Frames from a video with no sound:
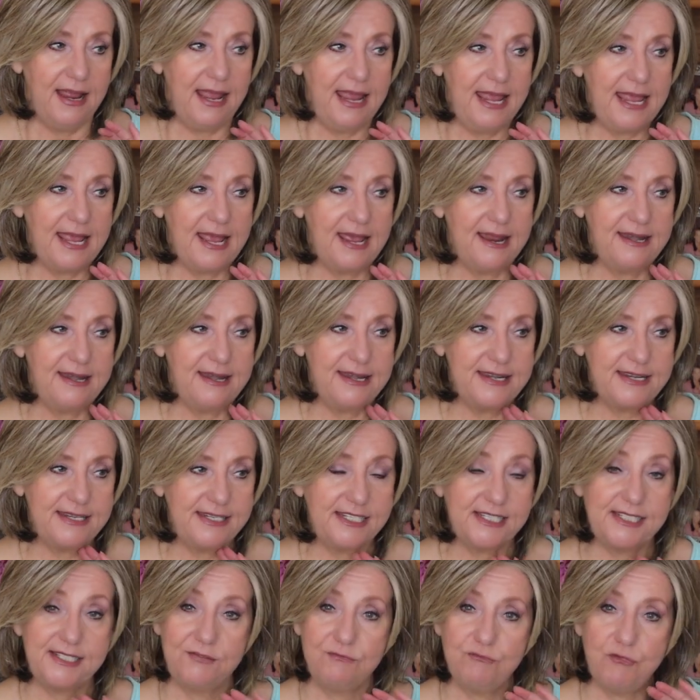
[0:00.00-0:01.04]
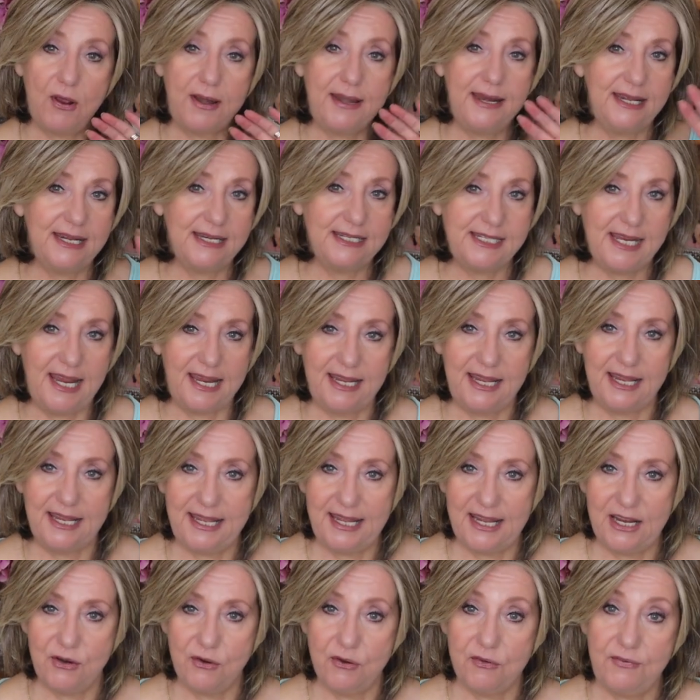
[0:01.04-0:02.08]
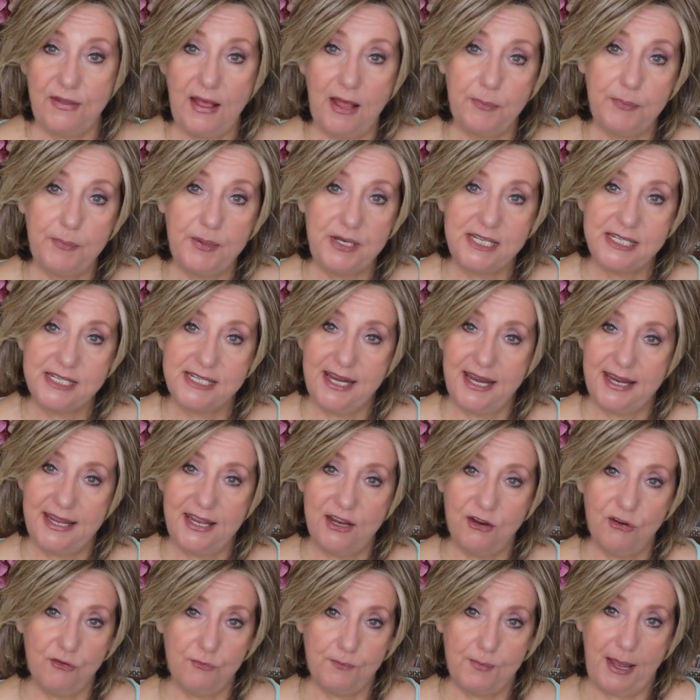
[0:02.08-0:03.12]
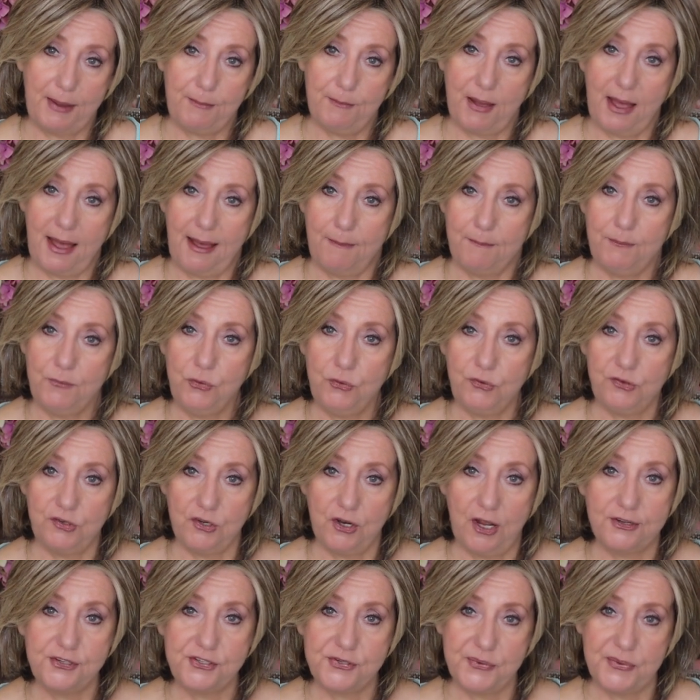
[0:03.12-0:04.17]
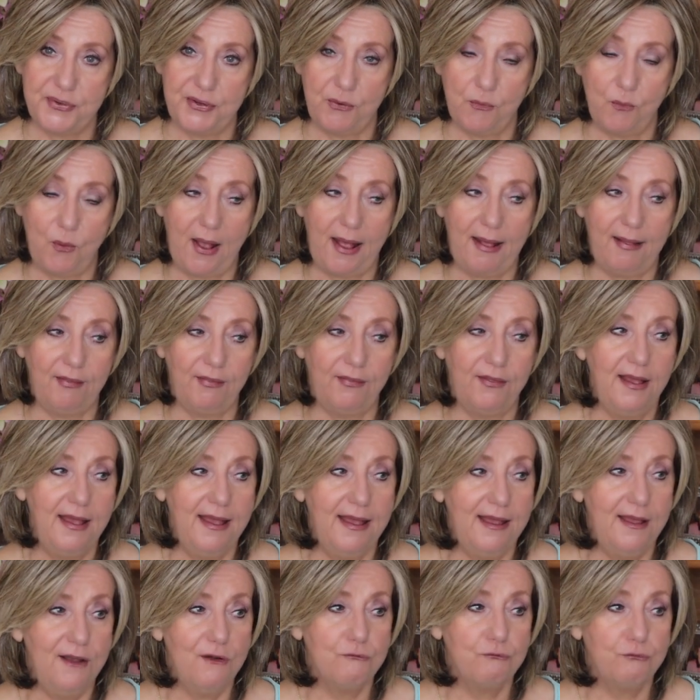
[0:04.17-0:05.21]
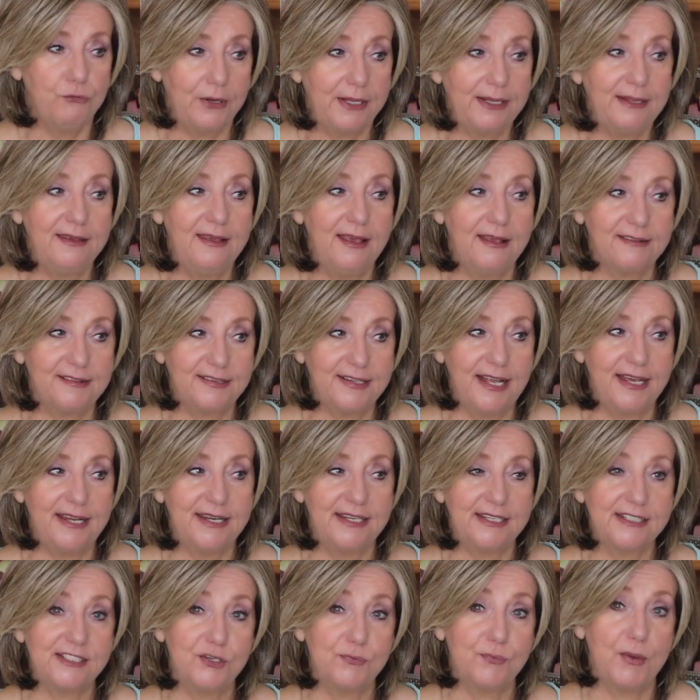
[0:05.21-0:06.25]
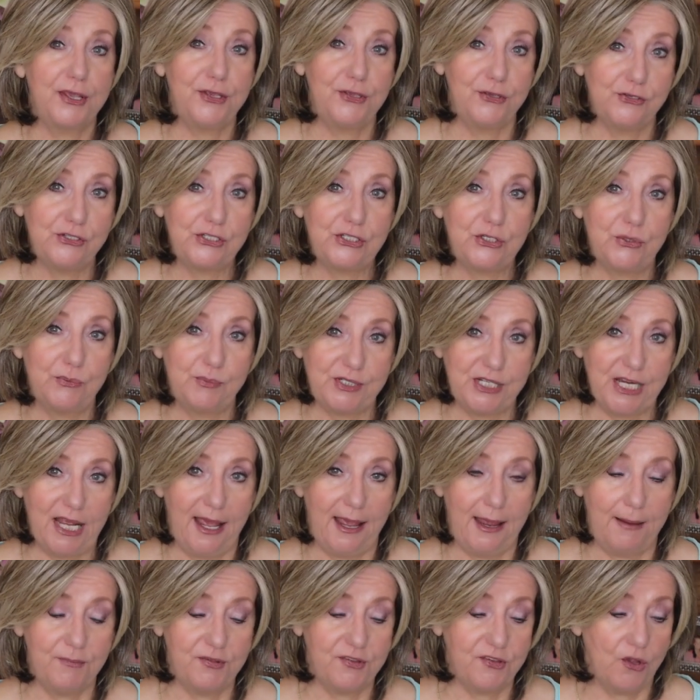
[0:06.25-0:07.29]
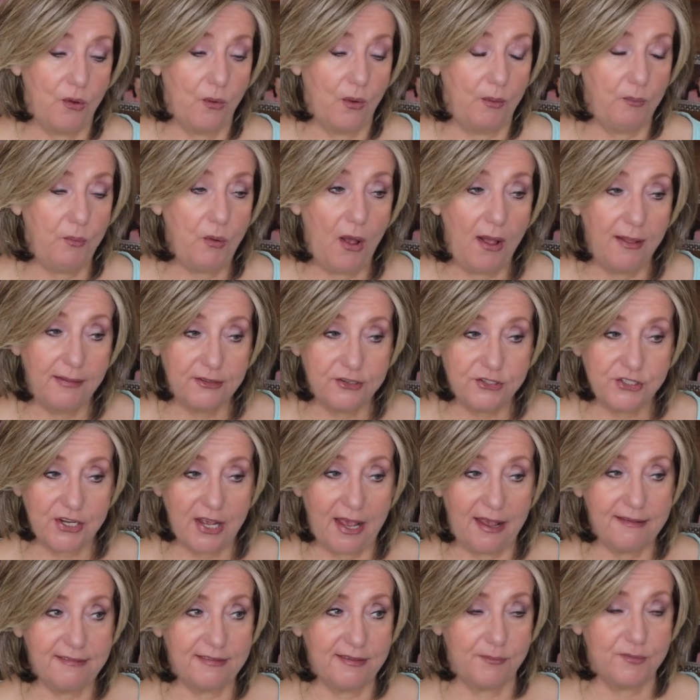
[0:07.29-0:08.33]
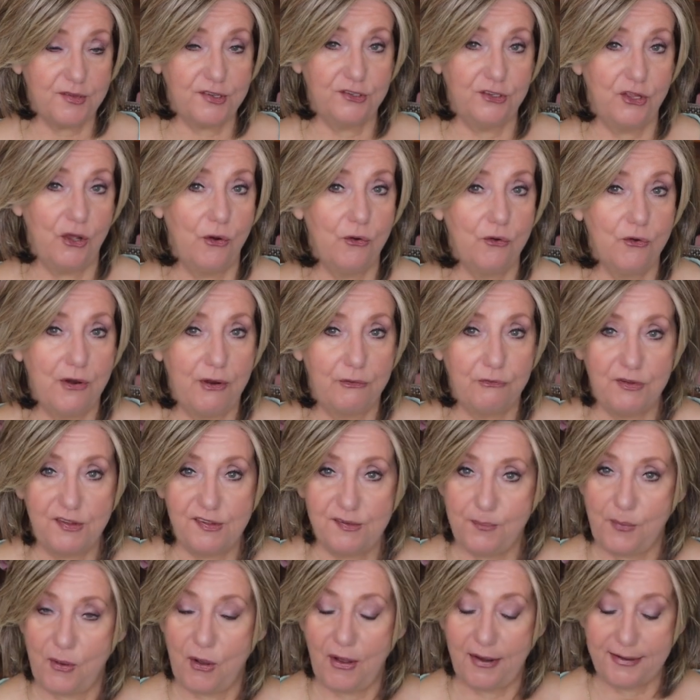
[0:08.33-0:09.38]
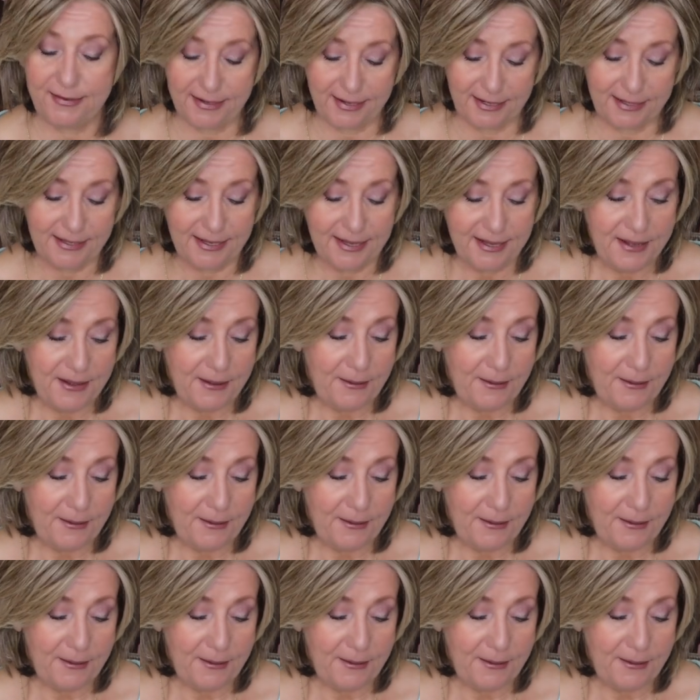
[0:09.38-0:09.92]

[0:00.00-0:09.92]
and running and taking care of, helping to take care of my mom who's not doing well really has cut into my YouTube time. So I apologize, I'm slower at responding,